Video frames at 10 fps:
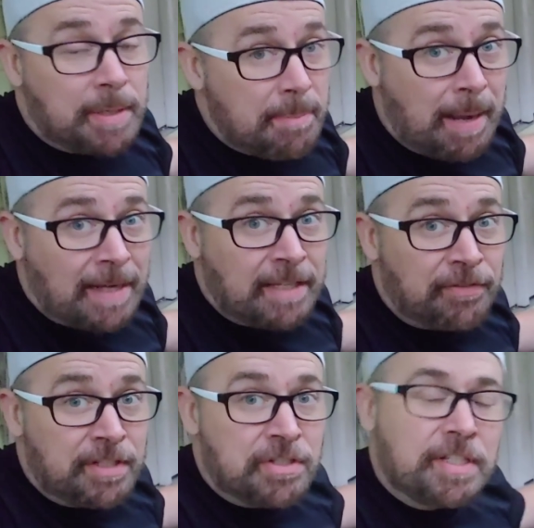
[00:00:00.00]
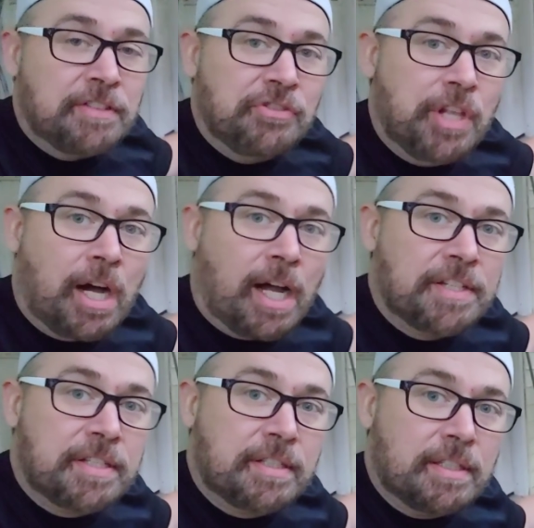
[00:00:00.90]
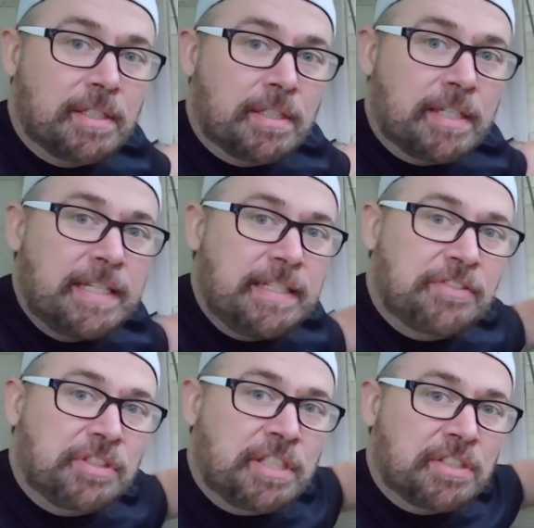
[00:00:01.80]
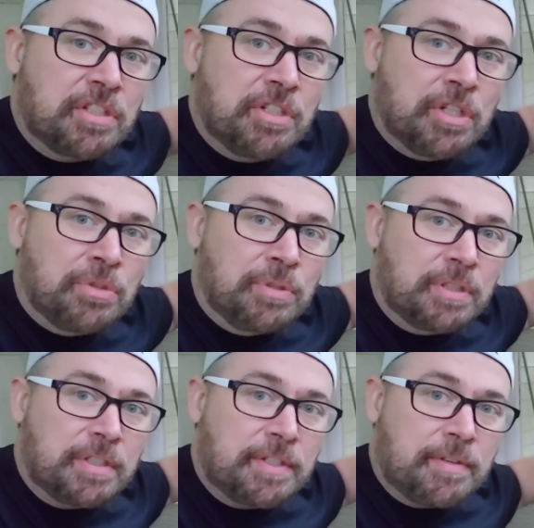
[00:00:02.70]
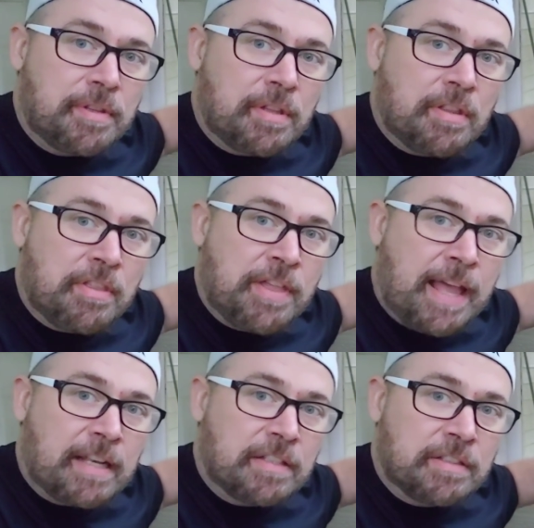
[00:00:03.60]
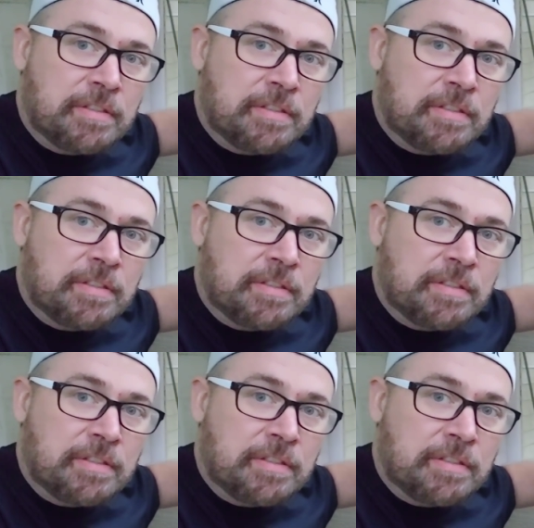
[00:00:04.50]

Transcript: But in my definition, he's not. He needs to get to know that